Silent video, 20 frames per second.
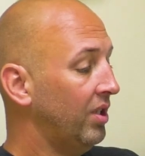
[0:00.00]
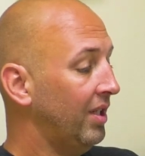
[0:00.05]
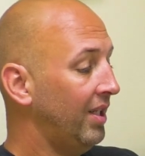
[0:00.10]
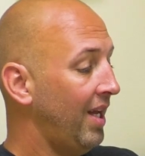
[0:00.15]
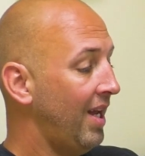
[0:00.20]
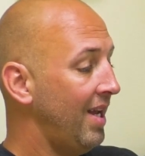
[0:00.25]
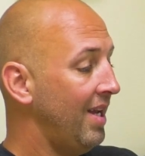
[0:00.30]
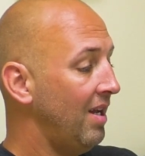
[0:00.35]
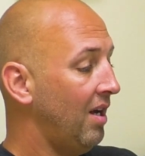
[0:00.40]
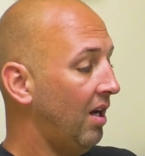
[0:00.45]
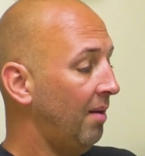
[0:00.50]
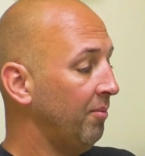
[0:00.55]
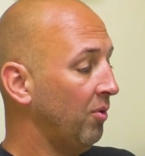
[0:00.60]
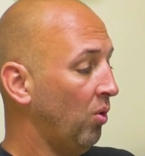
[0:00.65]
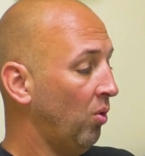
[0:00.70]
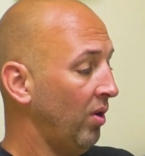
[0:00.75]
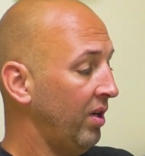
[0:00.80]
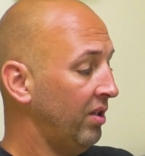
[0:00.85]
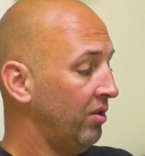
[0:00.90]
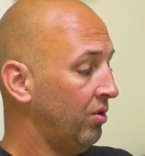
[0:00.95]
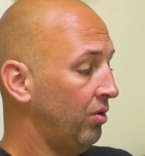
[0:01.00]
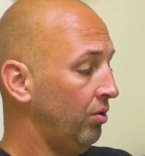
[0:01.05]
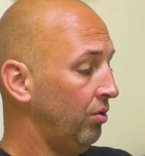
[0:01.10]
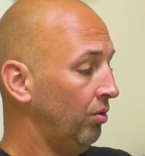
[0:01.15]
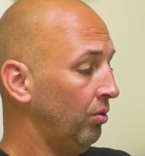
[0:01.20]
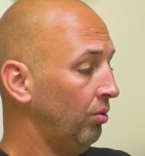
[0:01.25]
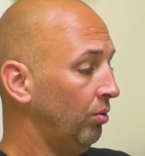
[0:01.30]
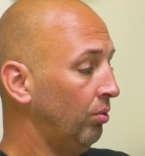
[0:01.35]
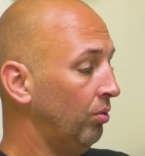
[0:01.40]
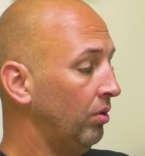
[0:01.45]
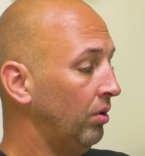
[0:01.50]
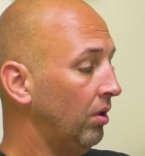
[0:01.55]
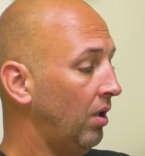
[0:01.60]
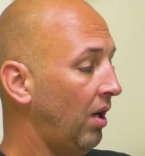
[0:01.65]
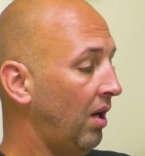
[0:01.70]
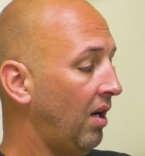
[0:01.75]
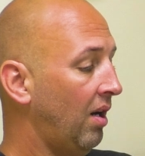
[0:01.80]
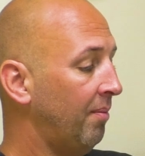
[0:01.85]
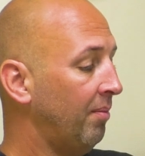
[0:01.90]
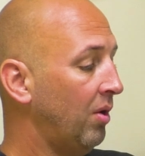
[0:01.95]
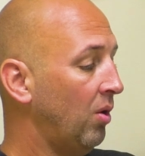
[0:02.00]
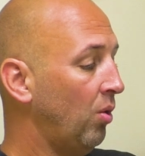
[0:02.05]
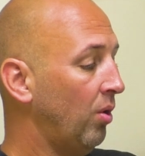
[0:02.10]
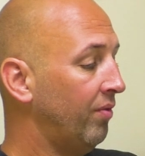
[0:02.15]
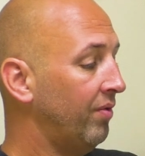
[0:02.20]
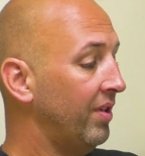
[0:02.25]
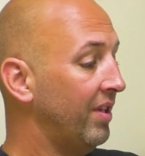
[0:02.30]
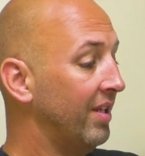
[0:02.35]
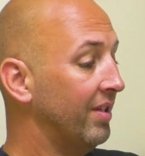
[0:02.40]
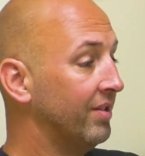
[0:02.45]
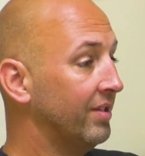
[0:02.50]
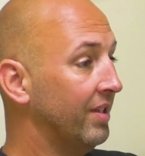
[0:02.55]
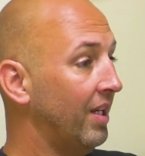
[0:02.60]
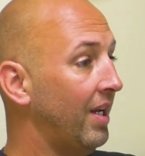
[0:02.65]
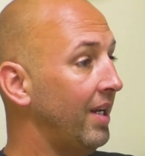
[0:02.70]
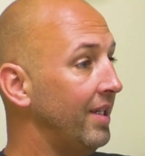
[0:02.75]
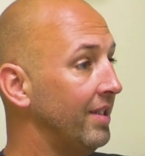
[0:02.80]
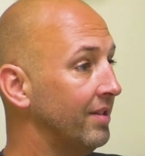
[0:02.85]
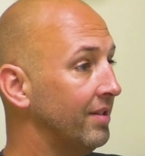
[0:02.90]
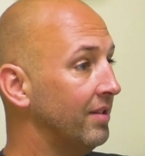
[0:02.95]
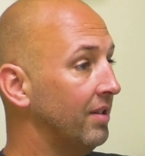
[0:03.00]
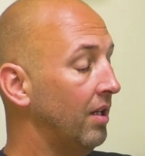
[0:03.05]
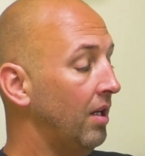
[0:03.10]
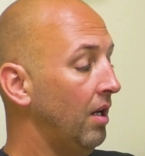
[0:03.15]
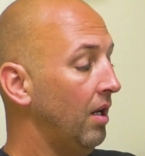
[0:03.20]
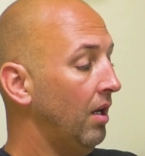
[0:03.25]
today I'm going to go over the Zeiss.